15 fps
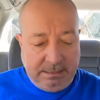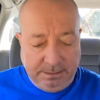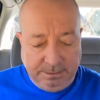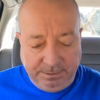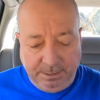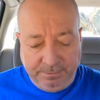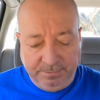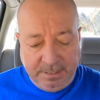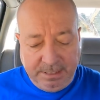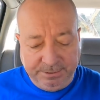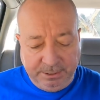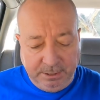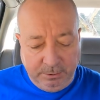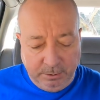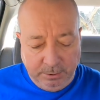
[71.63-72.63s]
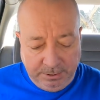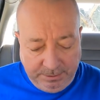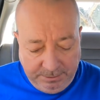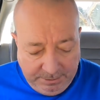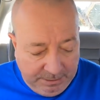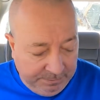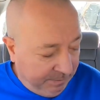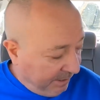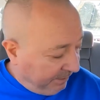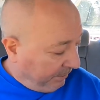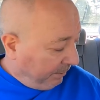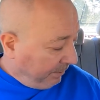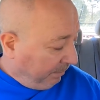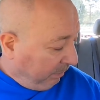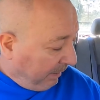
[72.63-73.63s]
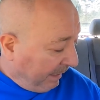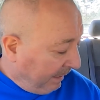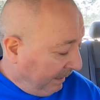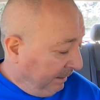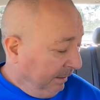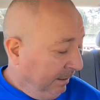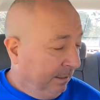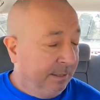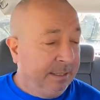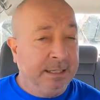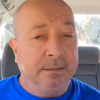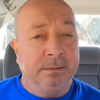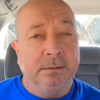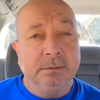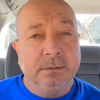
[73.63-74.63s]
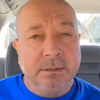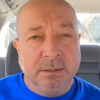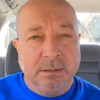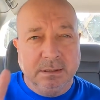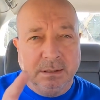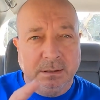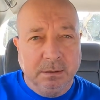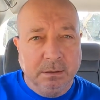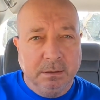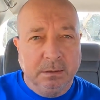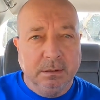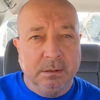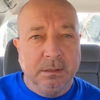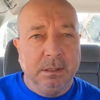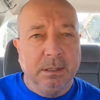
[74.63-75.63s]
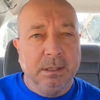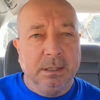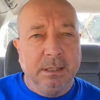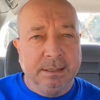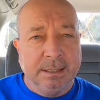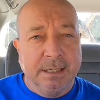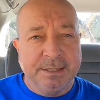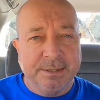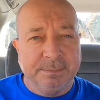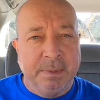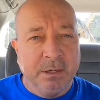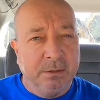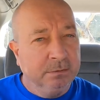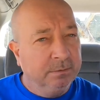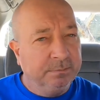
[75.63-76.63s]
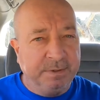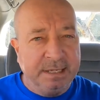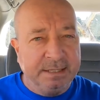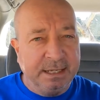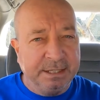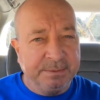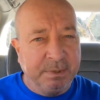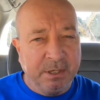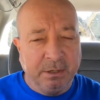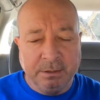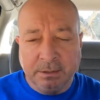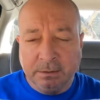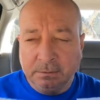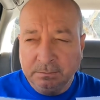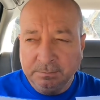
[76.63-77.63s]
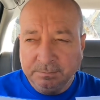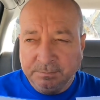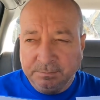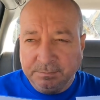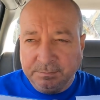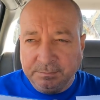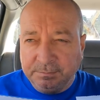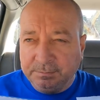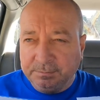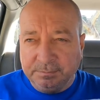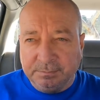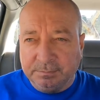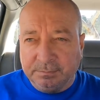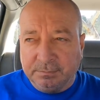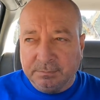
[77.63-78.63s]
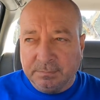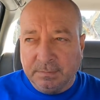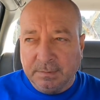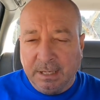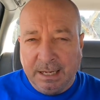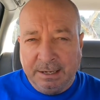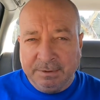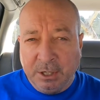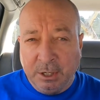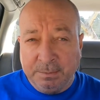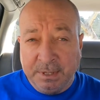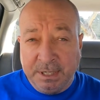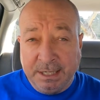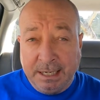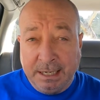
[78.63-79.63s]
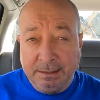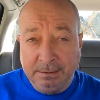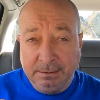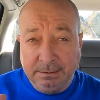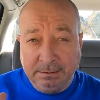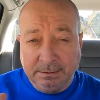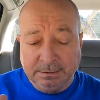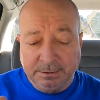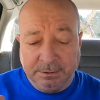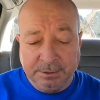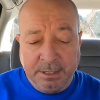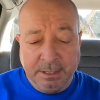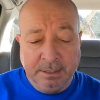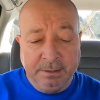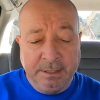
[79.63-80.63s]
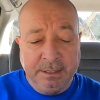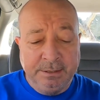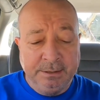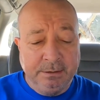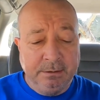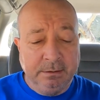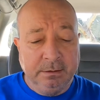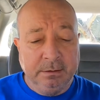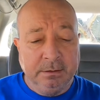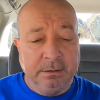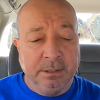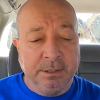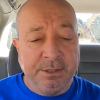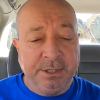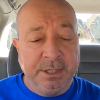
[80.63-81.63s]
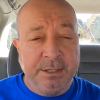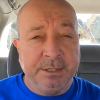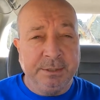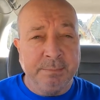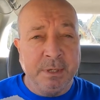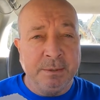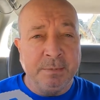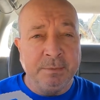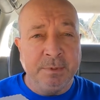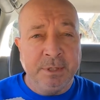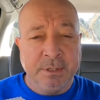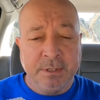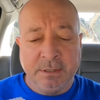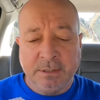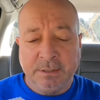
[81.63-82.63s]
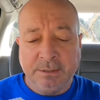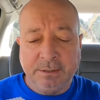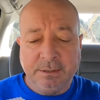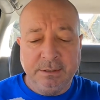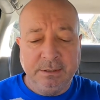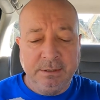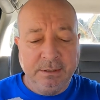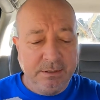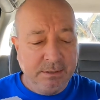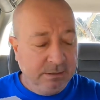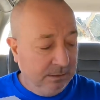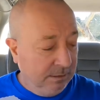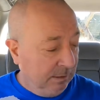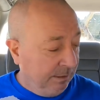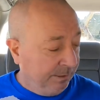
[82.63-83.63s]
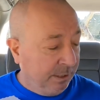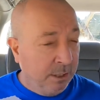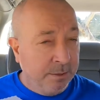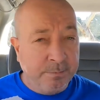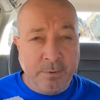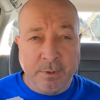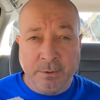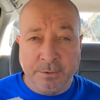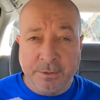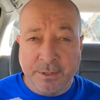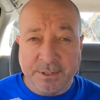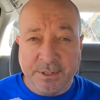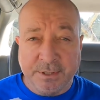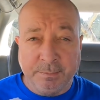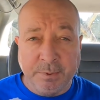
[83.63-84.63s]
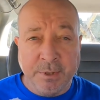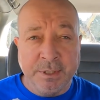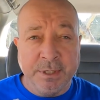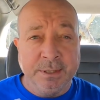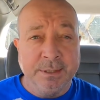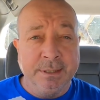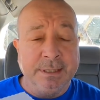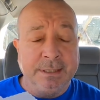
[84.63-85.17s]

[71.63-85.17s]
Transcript: So far, so good. Everything's gone to plan. Now, it does smell phantasmagorical. I haven't opened it yet. You know how it is. Got to share this moment with you guys. Let's hope we're all not disappointed.